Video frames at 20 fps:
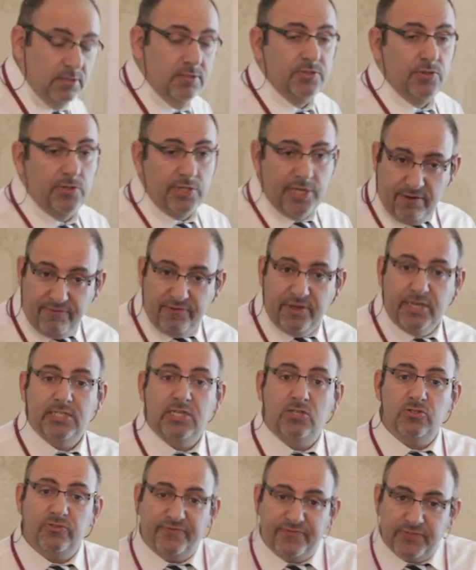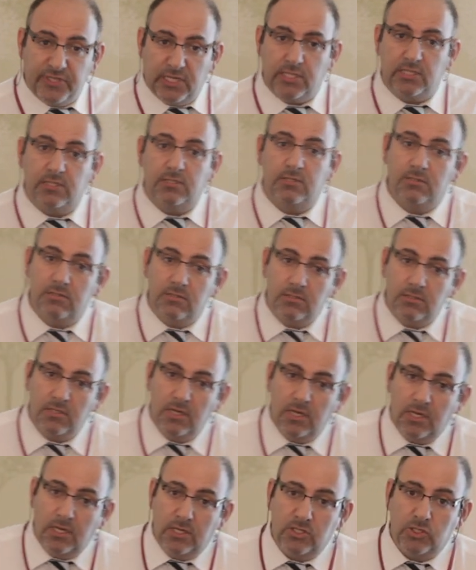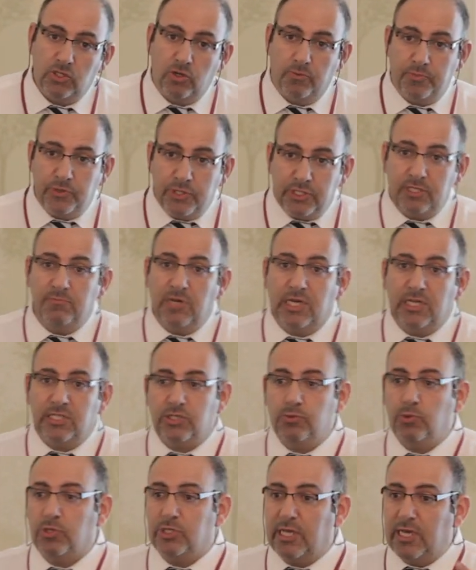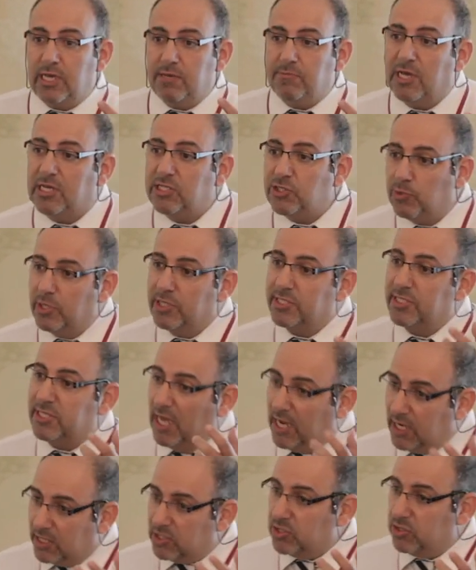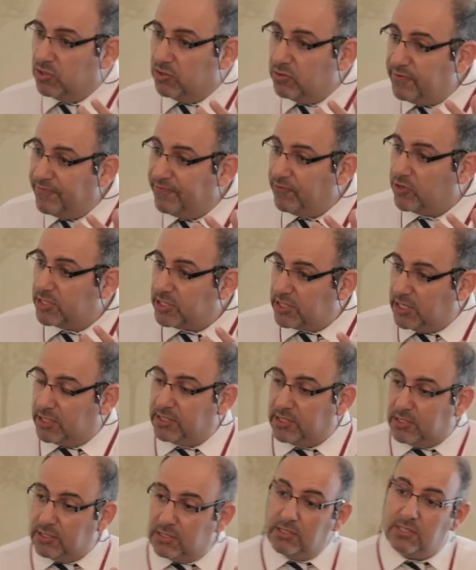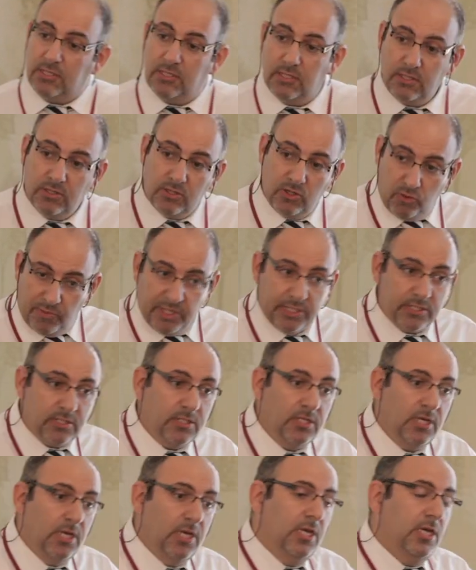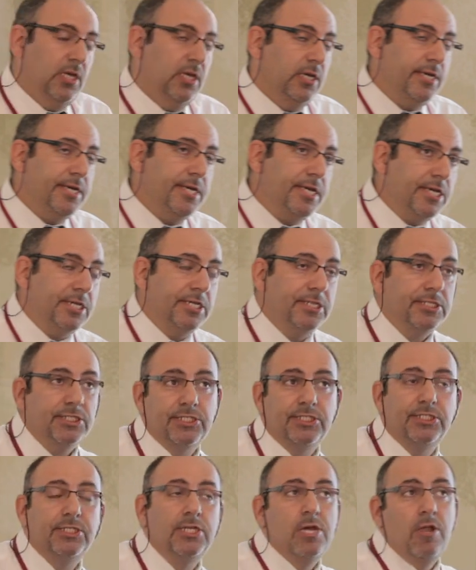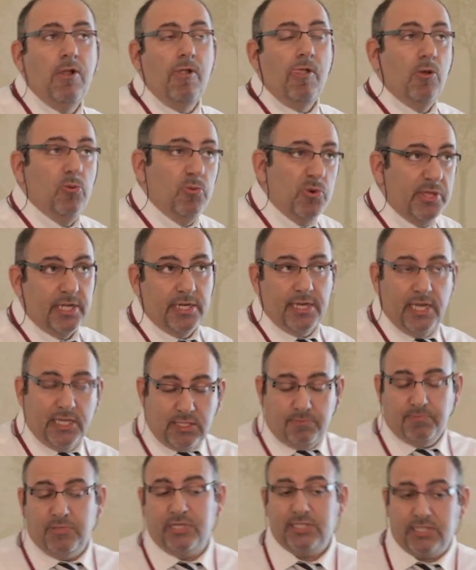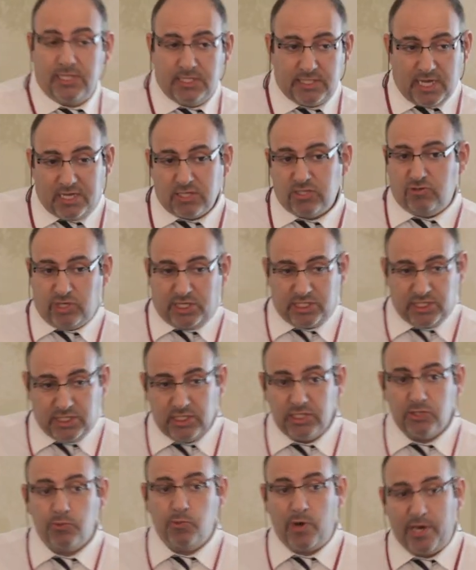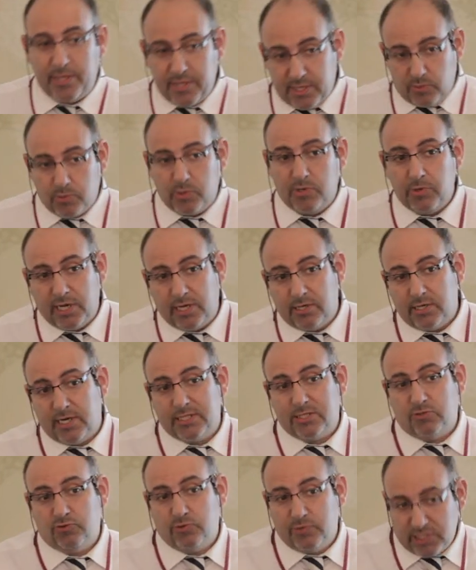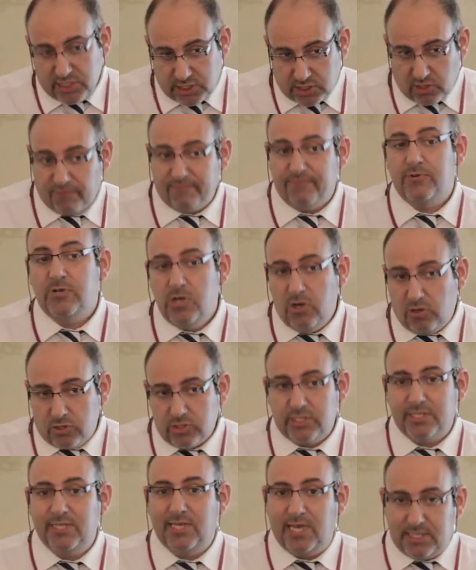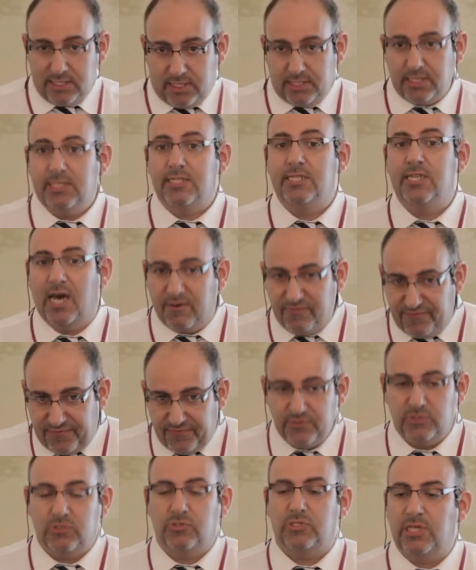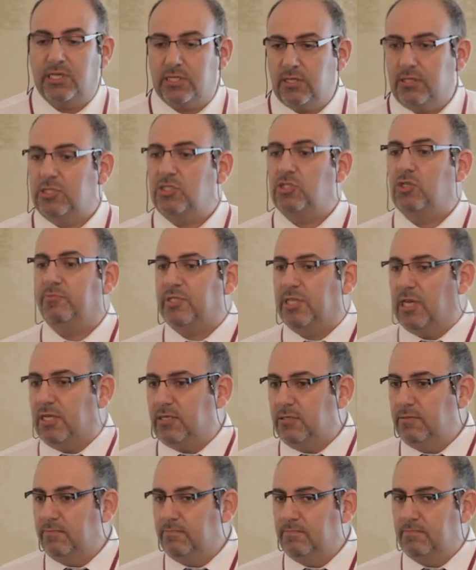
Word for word: You'll have 8 out of 10. So pretty much what AMH will tell you for a certain woman is, with an 80% accuracy, is whether we are at risk of not getting enough to get the job done.